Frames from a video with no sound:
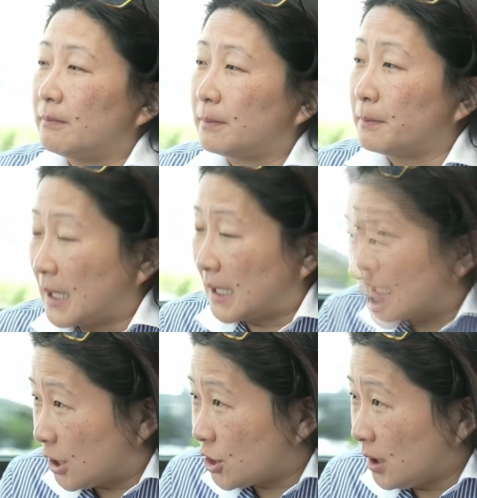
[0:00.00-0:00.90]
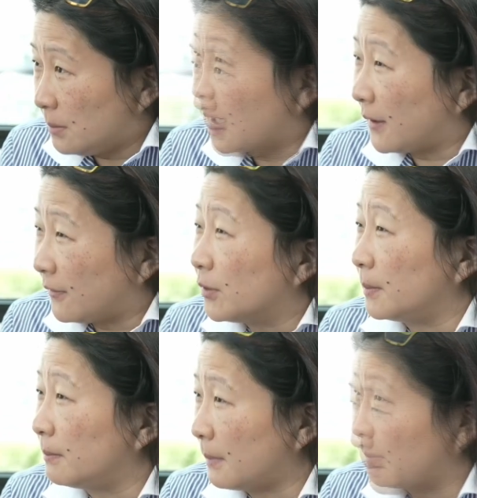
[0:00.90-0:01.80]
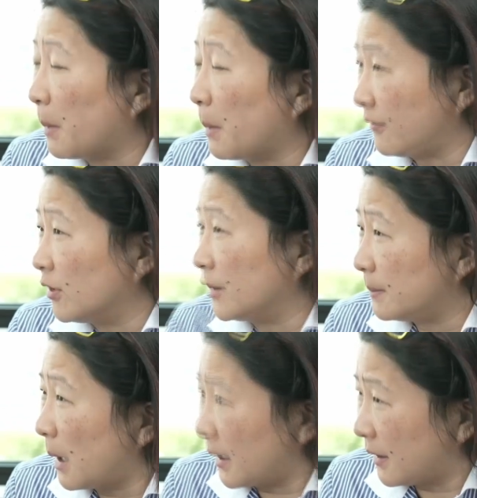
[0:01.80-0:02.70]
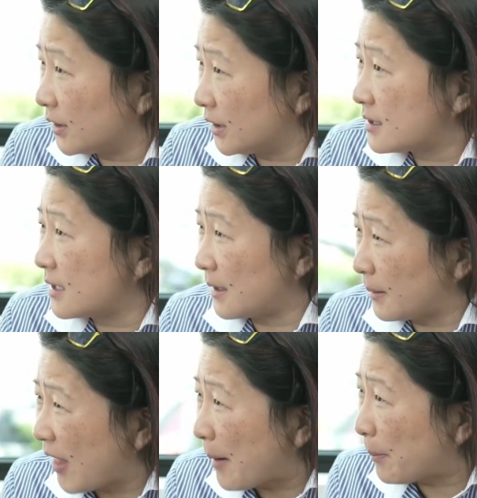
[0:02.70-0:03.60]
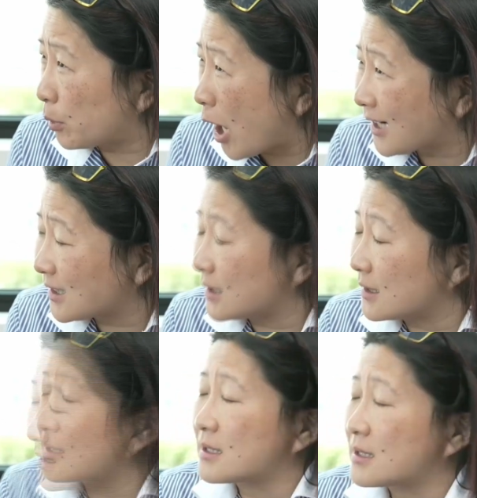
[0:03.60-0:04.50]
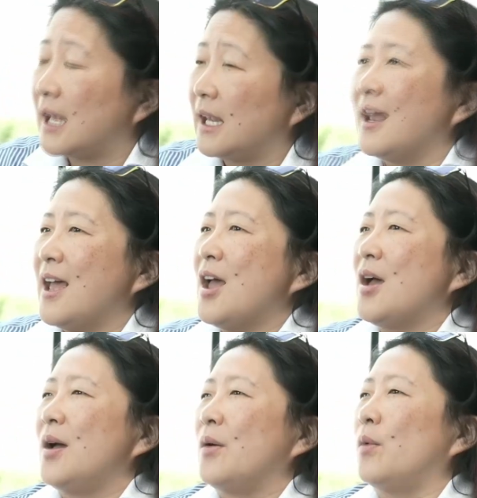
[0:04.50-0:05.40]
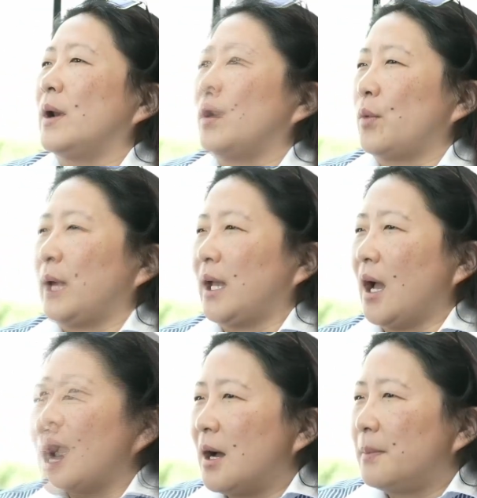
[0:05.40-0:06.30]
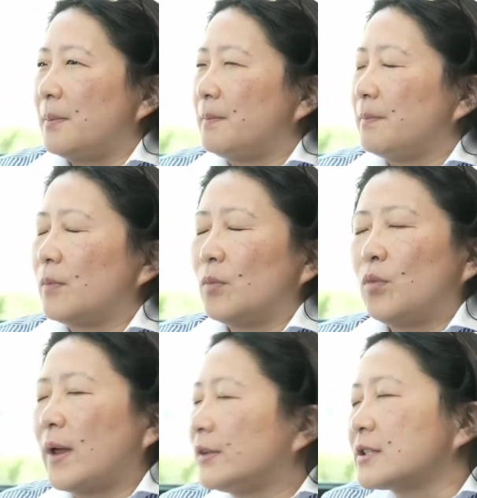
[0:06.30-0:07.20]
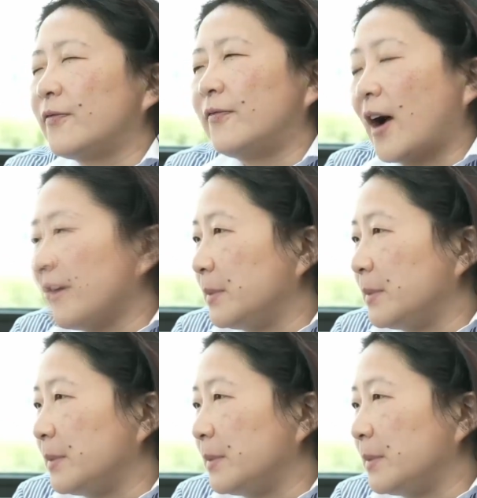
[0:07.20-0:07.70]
meditation, mindful, mindful, mindfulness, and that that practice. And when I wake up, whether it's five